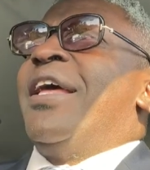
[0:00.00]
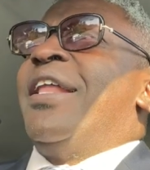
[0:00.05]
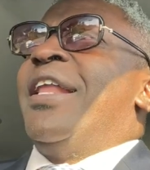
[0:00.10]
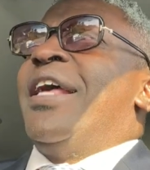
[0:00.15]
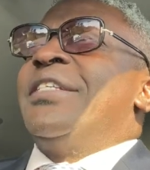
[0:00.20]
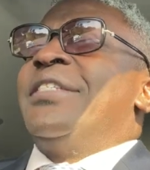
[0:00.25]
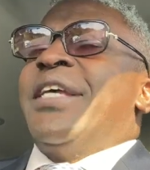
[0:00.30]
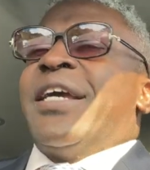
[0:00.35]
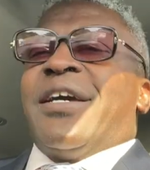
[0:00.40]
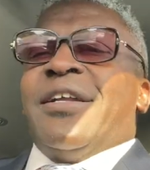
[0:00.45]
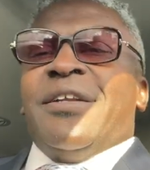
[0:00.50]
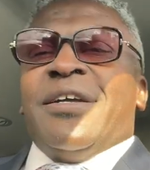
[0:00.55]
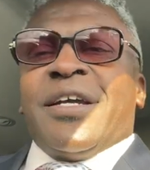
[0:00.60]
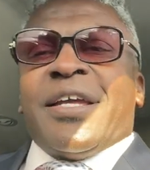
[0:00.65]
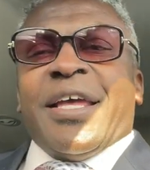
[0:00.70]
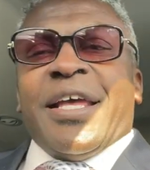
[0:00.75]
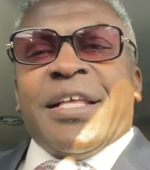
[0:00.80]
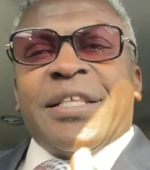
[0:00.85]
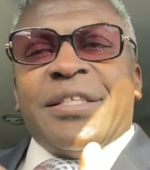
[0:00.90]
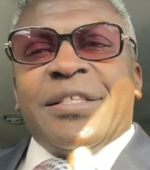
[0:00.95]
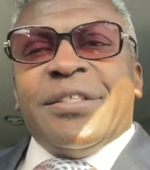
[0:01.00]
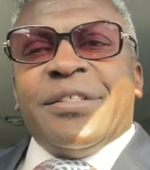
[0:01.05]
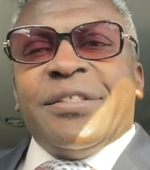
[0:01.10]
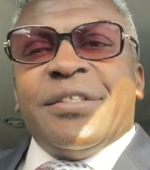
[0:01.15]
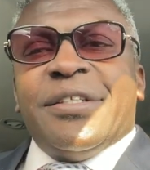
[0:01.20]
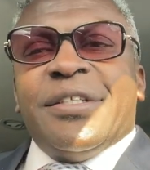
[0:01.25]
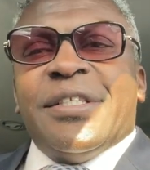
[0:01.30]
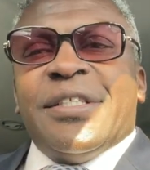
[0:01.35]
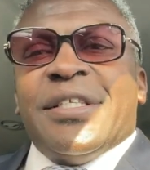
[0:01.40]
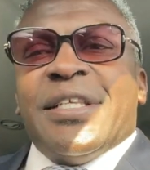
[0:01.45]
Let's take a look at
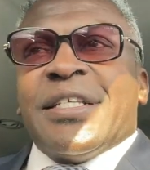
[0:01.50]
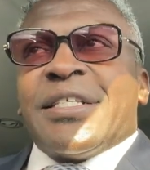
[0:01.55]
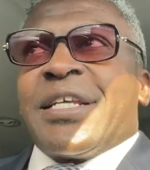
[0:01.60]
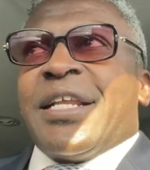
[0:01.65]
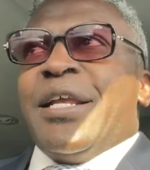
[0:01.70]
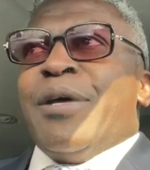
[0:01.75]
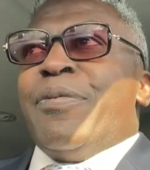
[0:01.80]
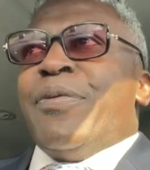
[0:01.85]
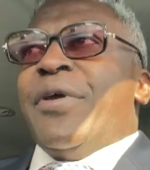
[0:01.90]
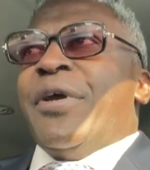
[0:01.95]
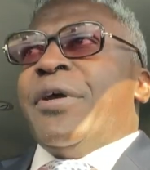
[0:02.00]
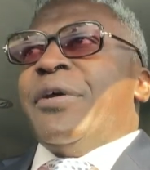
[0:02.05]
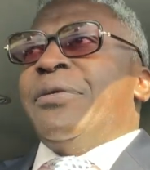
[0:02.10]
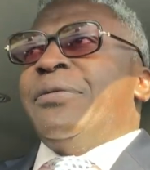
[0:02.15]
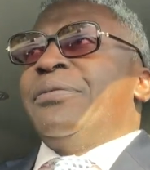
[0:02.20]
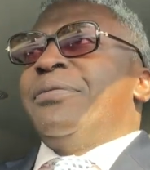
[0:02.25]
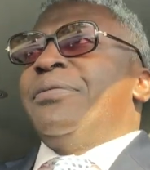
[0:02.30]
this clip here.